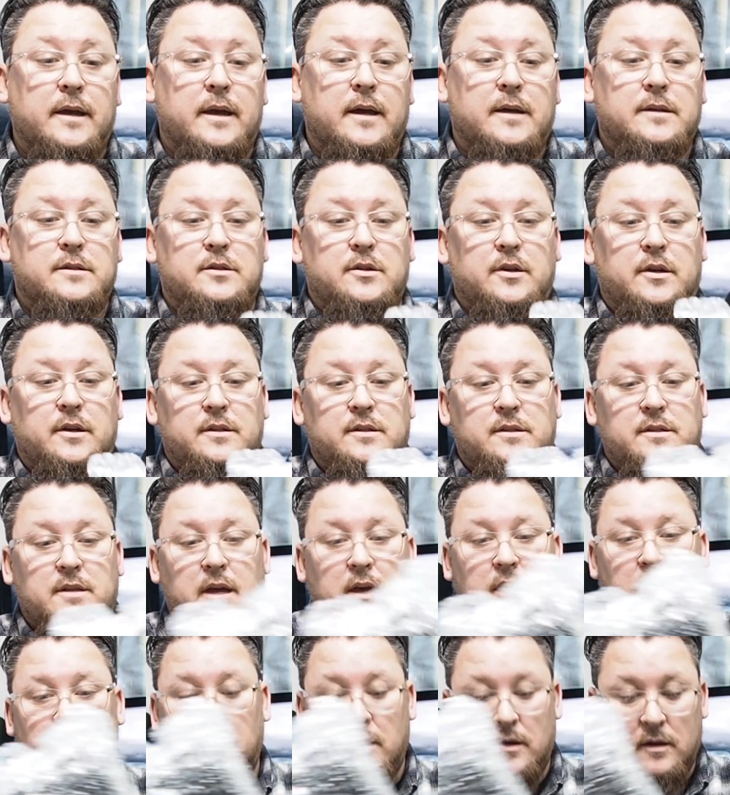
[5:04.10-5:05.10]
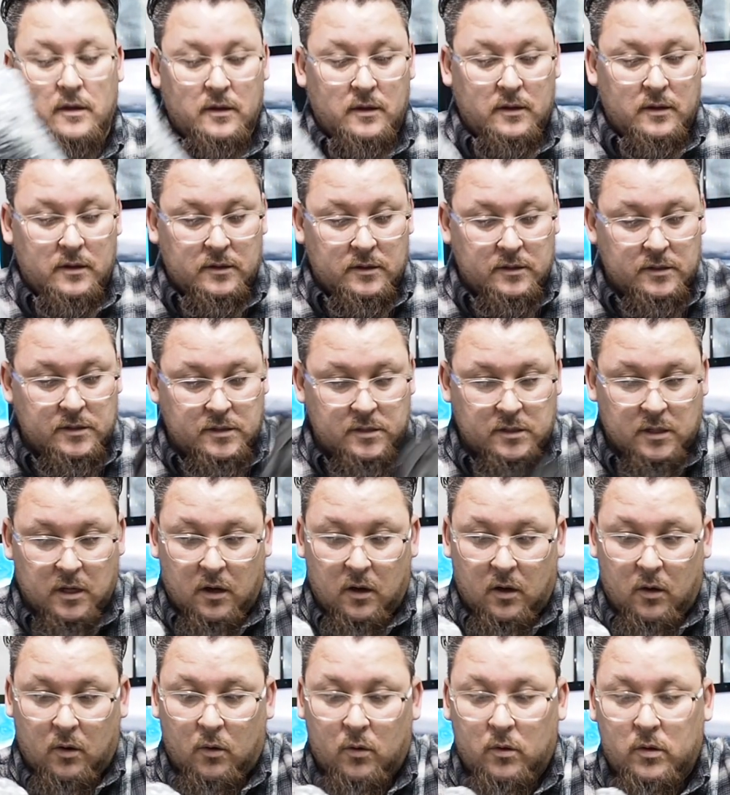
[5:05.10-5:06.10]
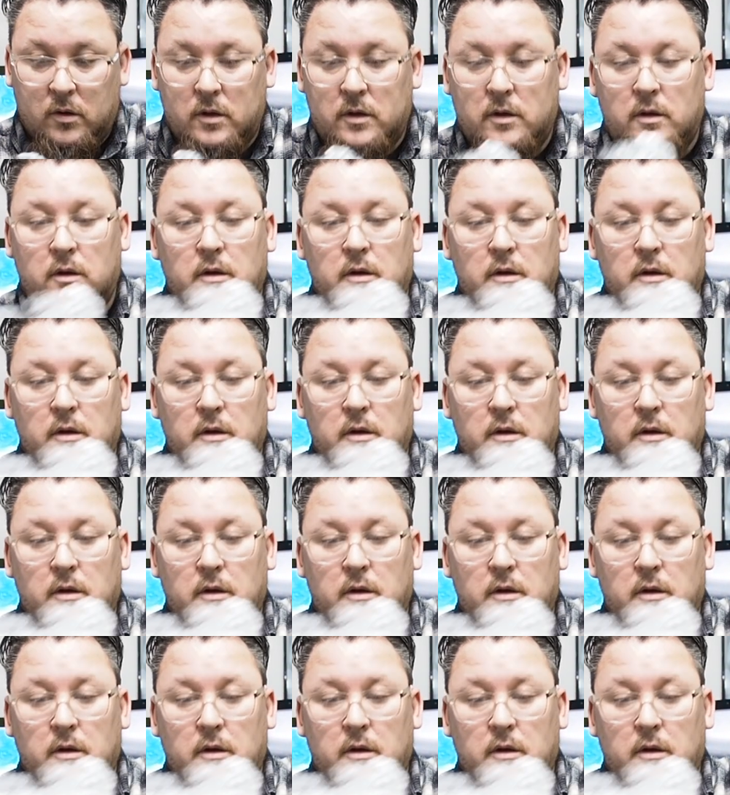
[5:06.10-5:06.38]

guess you could say. So,